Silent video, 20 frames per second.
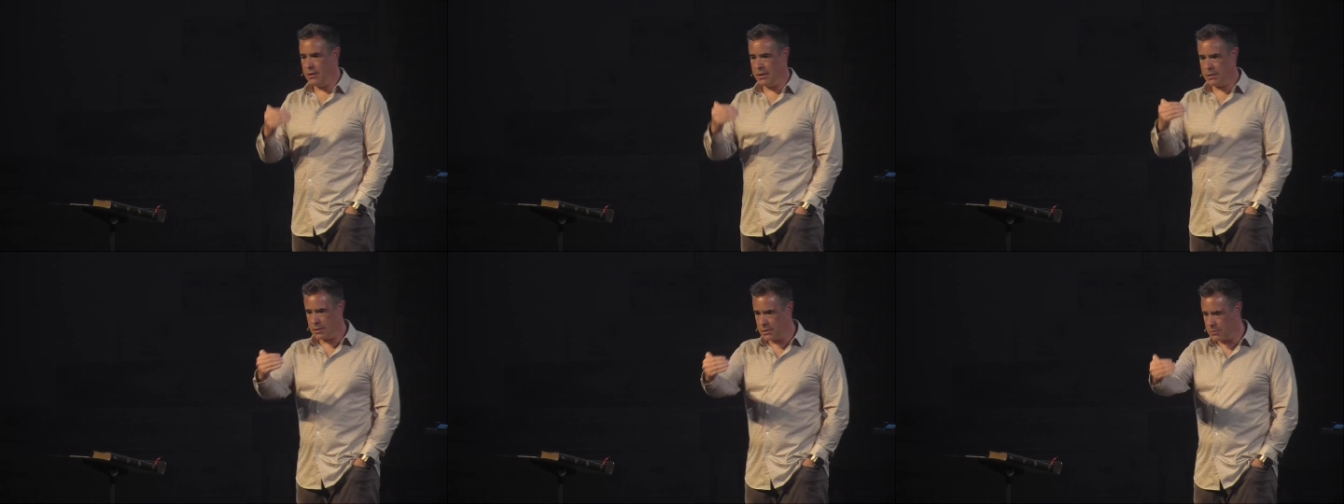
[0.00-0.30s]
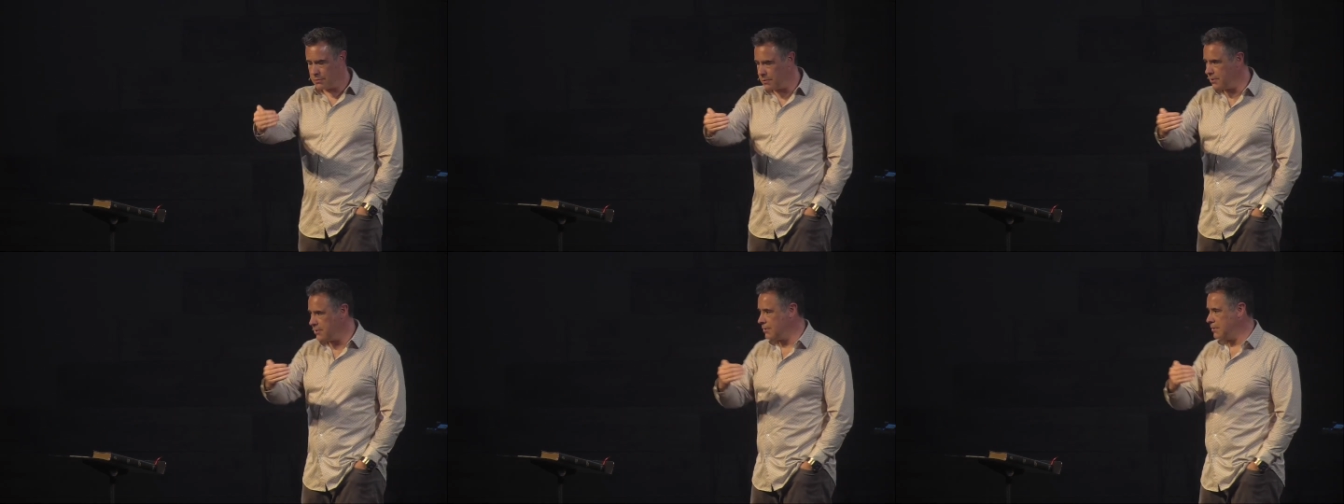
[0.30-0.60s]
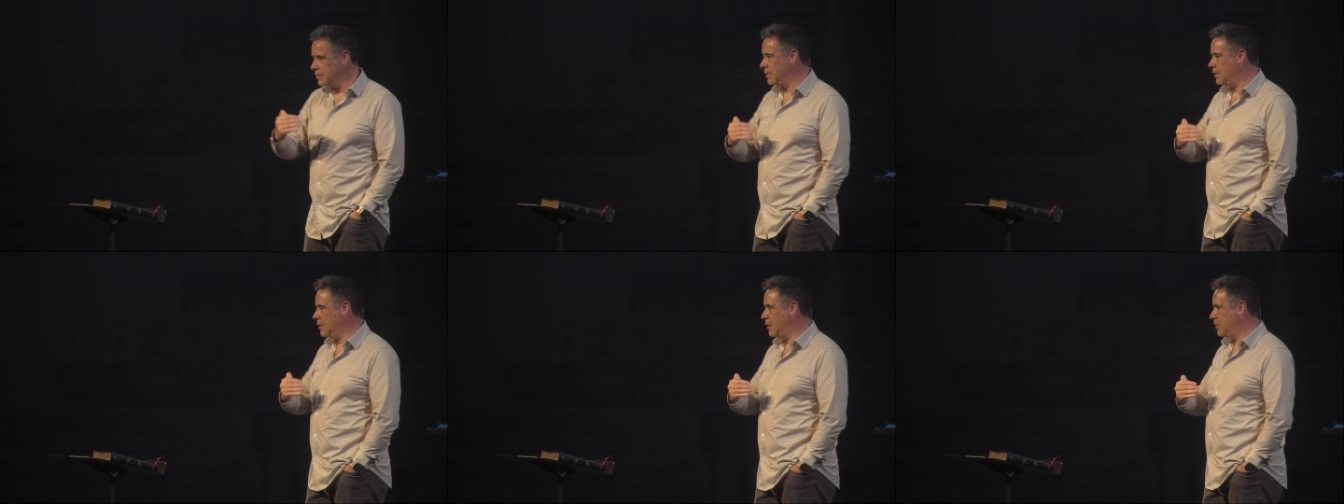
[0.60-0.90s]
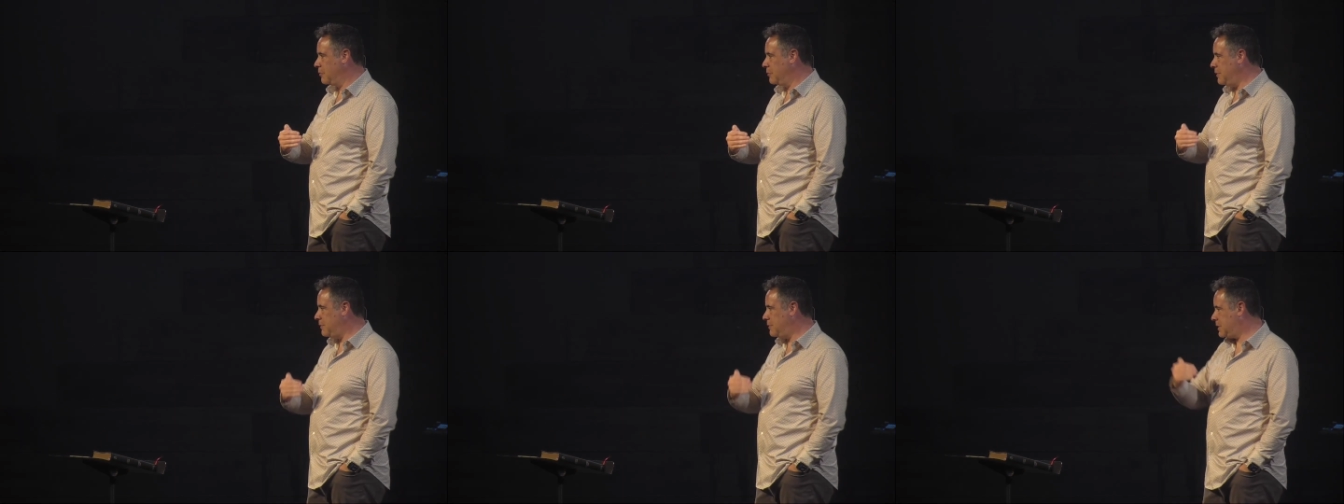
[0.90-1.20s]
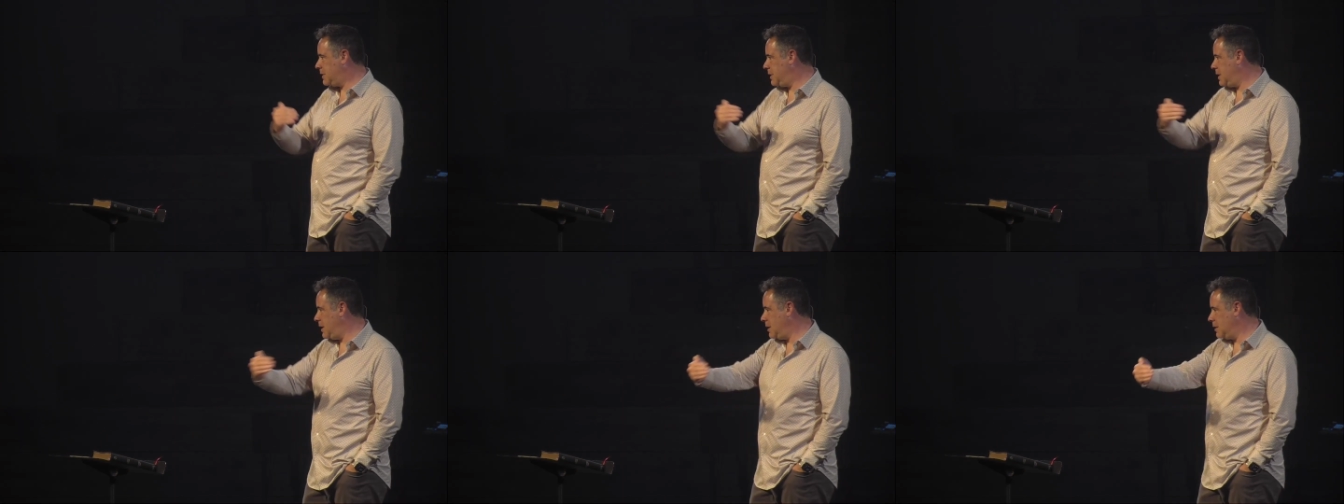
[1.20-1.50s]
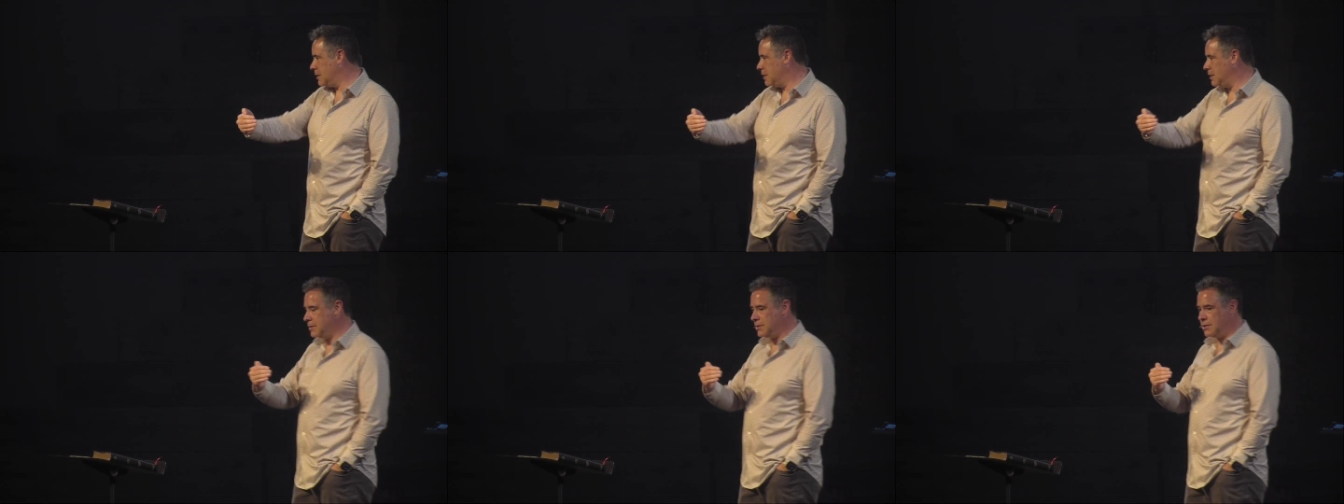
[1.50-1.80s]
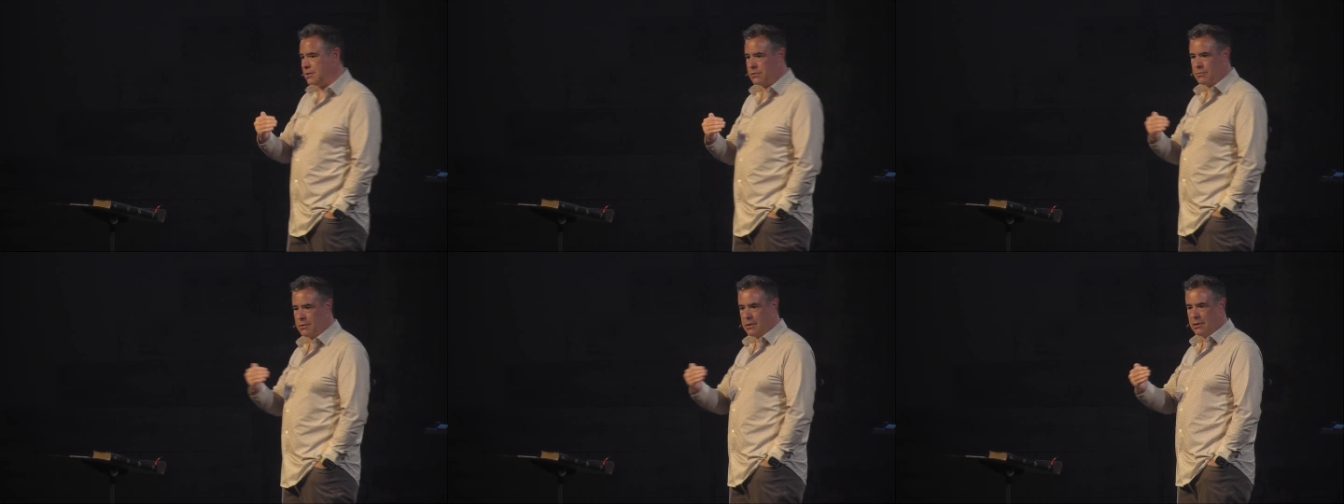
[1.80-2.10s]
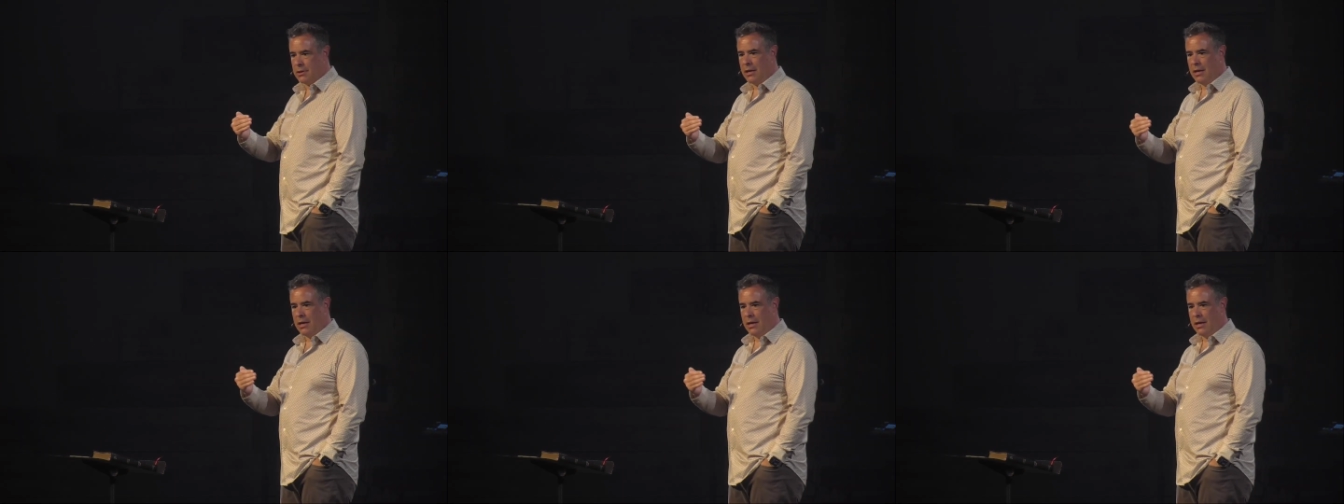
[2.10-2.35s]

This is what we've seen. This is what,